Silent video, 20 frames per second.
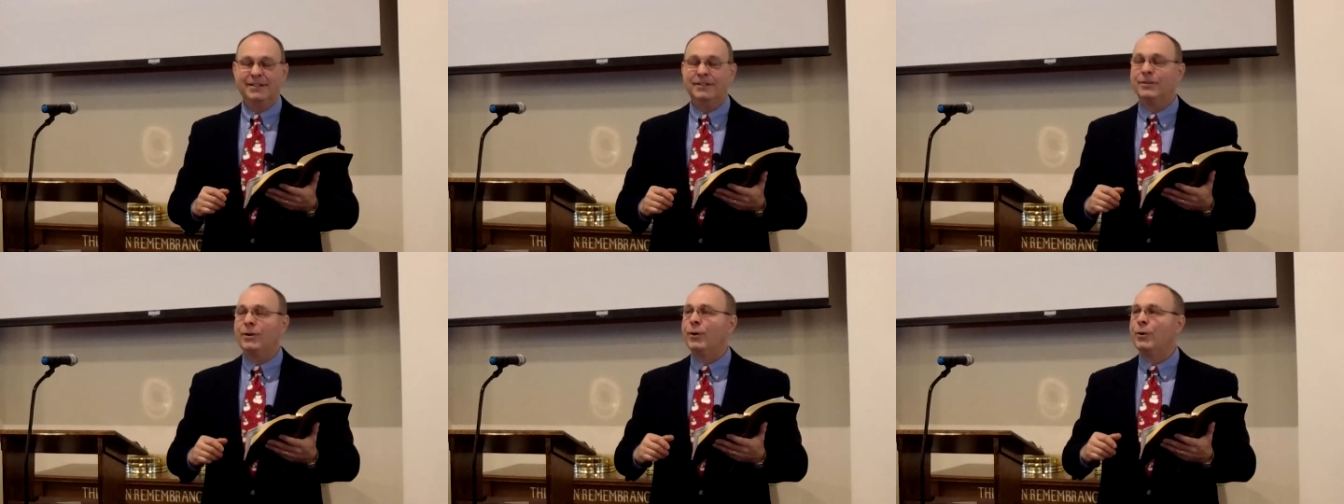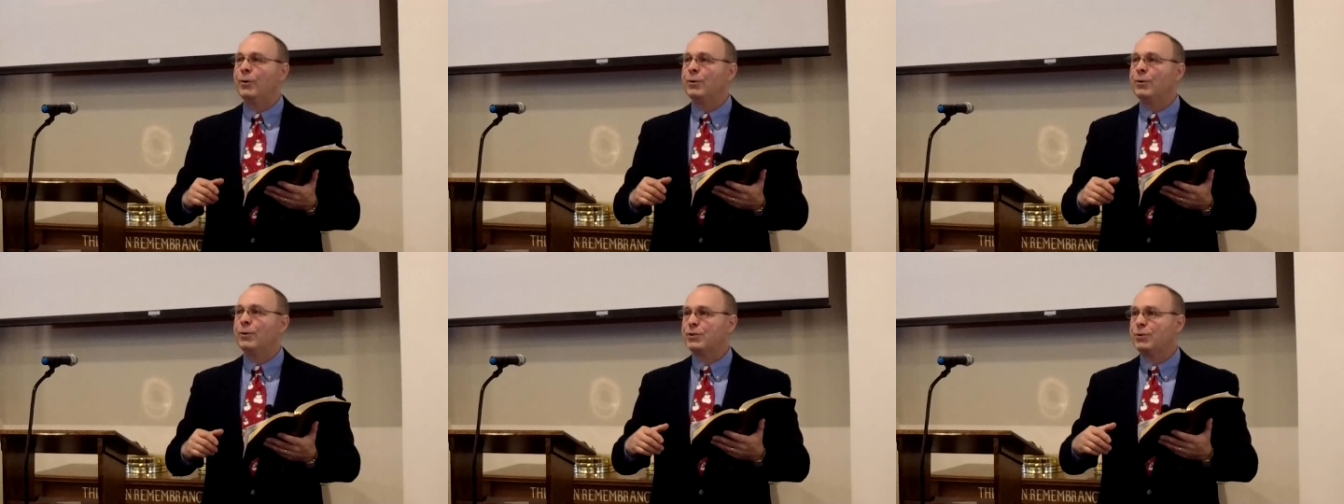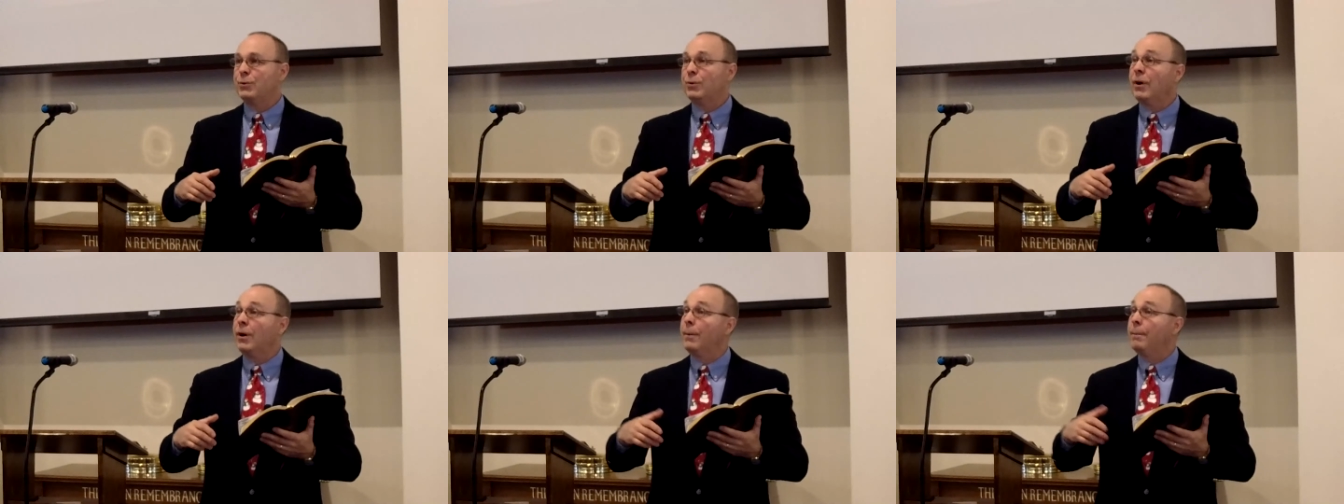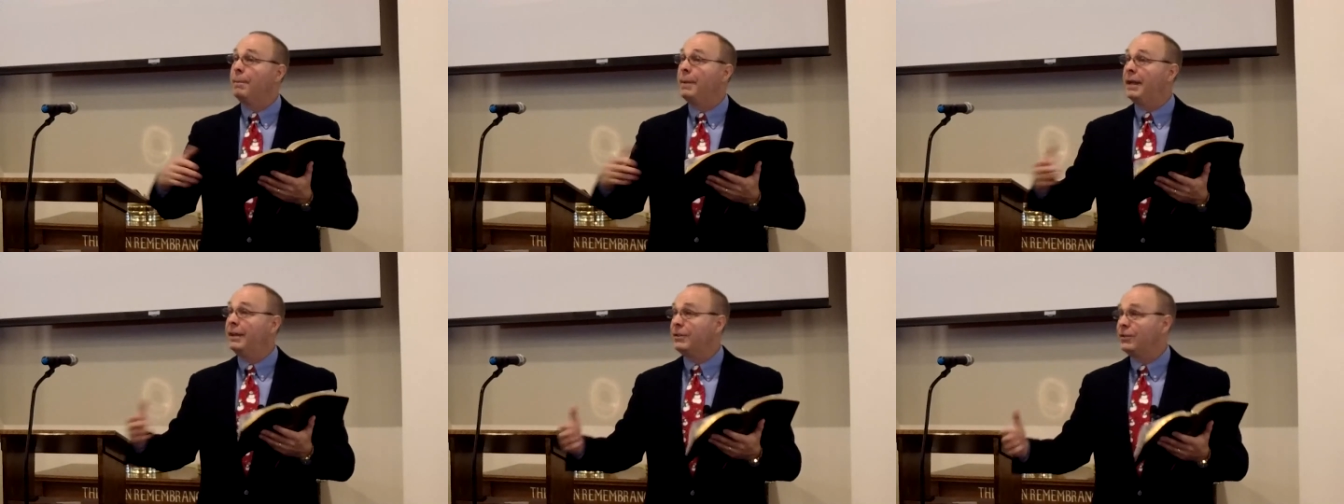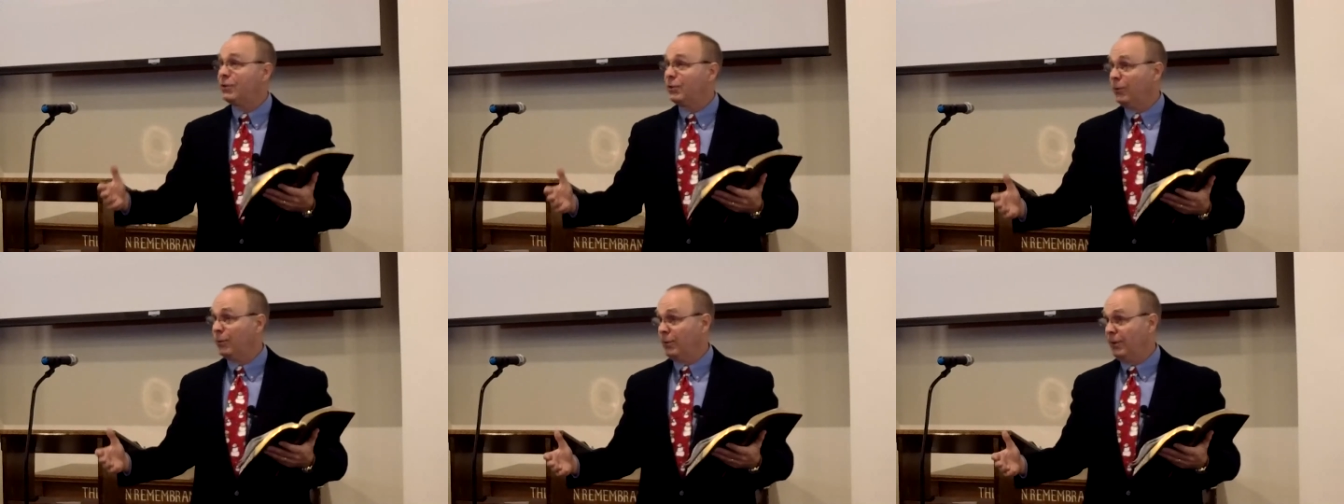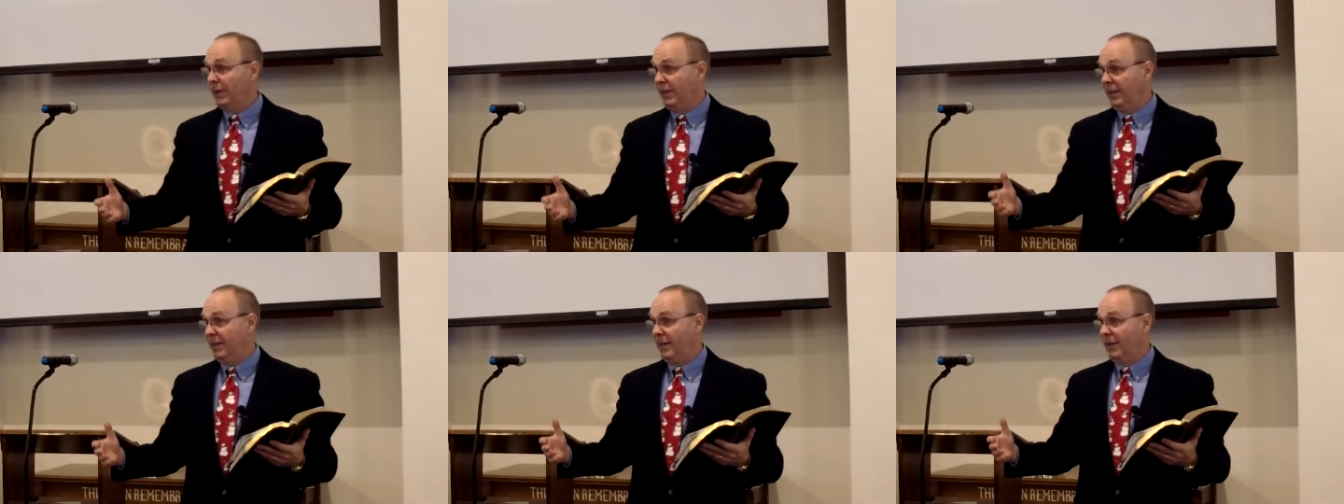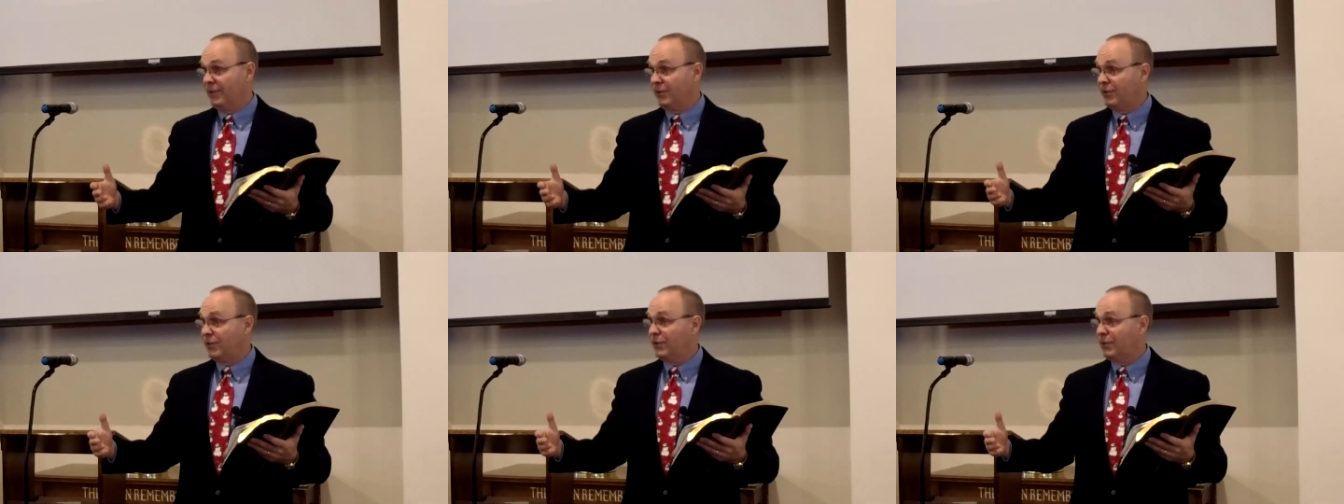those who are mentoring
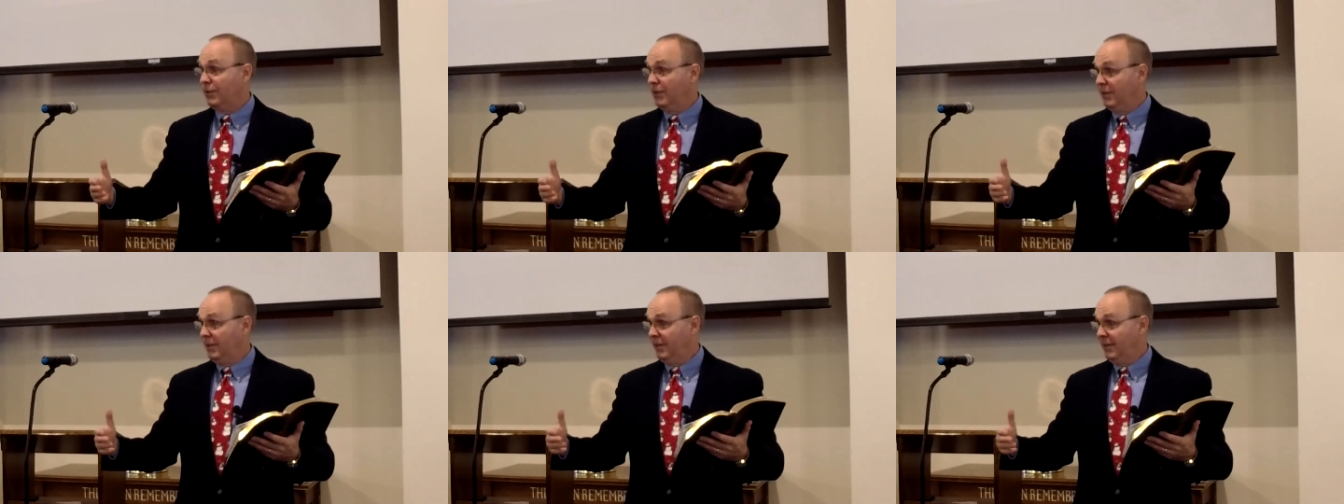us,